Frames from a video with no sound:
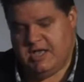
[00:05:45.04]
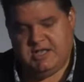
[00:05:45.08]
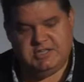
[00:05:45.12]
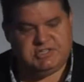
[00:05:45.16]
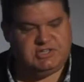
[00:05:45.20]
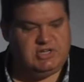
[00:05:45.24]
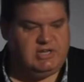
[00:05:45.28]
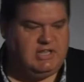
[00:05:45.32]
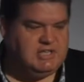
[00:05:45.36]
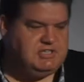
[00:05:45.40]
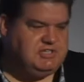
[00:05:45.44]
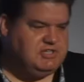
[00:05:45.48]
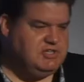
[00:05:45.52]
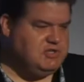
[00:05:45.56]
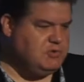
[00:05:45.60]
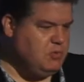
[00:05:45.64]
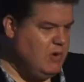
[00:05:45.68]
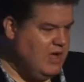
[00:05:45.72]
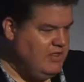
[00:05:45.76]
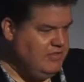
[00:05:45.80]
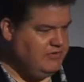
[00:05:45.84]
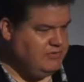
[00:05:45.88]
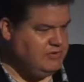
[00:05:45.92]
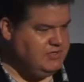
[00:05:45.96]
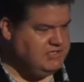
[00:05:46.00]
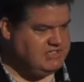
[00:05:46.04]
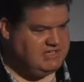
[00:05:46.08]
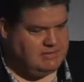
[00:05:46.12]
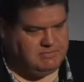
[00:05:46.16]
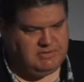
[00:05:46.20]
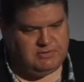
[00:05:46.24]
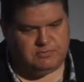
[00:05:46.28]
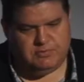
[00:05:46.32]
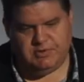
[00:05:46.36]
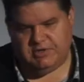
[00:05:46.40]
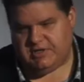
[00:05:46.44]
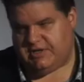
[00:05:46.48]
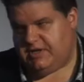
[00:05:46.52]
So let's just run through some of
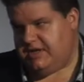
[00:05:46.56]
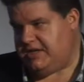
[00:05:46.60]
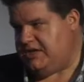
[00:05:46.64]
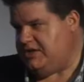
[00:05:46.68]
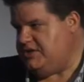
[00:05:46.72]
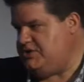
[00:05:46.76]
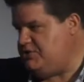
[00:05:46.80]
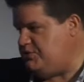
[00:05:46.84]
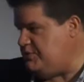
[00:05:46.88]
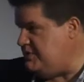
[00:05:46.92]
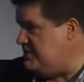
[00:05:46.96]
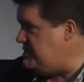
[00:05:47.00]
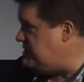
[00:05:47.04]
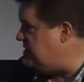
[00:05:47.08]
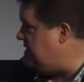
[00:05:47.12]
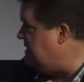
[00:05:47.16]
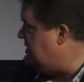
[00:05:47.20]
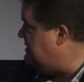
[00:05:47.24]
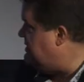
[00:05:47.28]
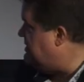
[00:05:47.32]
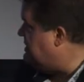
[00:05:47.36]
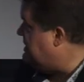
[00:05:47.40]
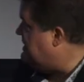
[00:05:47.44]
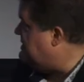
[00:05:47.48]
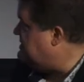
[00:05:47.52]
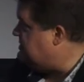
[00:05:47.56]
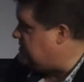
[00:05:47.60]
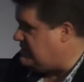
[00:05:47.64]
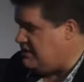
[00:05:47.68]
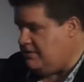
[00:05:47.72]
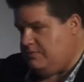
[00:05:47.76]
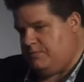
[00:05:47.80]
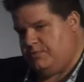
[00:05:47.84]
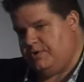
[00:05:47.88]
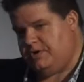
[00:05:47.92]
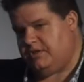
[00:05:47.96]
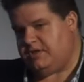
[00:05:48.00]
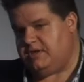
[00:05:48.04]
the really interesting things that
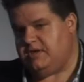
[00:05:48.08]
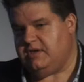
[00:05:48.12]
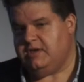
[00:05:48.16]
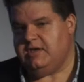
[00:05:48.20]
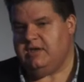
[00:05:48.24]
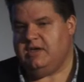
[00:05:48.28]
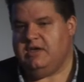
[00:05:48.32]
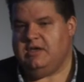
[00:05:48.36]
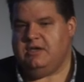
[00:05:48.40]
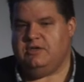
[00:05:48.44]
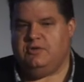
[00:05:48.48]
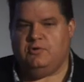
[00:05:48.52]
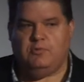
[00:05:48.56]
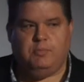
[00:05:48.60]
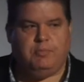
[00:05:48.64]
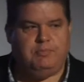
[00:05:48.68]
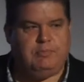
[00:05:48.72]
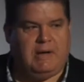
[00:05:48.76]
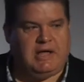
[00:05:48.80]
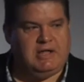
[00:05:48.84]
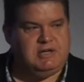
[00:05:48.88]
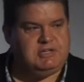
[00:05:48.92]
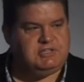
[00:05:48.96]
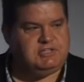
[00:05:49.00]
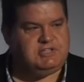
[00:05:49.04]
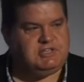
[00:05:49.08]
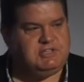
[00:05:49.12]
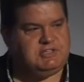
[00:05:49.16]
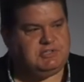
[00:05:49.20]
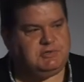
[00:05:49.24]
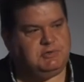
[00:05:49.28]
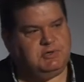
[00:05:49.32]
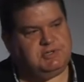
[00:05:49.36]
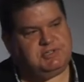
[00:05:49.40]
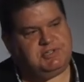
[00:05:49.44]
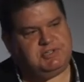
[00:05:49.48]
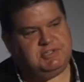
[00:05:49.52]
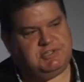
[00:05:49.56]
can really, you'll punch these
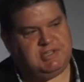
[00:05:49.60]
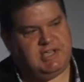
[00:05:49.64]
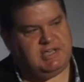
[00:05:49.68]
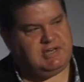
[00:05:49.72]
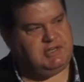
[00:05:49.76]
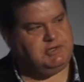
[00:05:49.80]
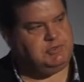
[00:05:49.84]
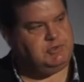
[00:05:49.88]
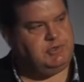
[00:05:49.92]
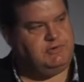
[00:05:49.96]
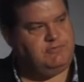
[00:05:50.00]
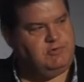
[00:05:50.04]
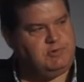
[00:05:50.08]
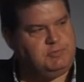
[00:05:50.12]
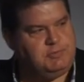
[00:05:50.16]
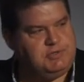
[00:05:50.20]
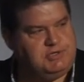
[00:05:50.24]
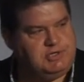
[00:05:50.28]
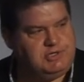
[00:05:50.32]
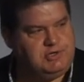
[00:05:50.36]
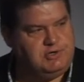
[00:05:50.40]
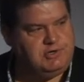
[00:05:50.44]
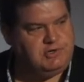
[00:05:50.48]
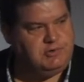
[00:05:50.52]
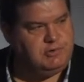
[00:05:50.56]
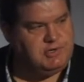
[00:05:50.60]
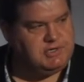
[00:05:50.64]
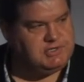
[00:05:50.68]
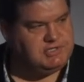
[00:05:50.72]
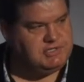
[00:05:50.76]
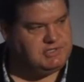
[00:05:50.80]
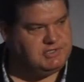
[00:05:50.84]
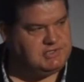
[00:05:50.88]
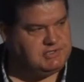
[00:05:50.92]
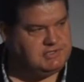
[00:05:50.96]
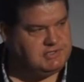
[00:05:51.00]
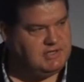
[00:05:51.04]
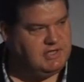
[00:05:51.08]
questions out in Trivial Pursuit
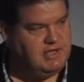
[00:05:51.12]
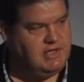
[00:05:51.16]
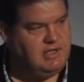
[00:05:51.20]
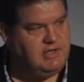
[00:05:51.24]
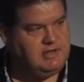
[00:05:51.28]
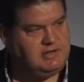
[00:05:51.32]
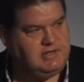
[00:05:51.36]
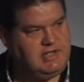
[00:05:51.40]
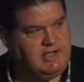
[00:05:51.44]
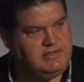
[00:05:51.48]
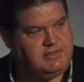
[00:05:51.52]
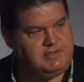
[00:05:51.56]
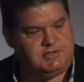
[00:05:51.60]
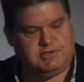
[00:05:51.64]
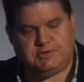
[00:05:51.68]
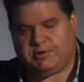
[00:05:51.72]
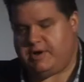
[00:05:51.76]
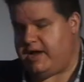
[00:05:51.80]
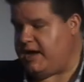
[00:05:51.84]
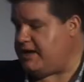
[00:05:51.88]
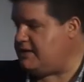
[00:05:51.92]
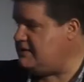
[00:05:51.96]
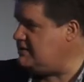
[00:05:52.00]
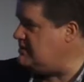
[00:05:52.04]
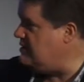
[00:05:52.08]
questions down the track.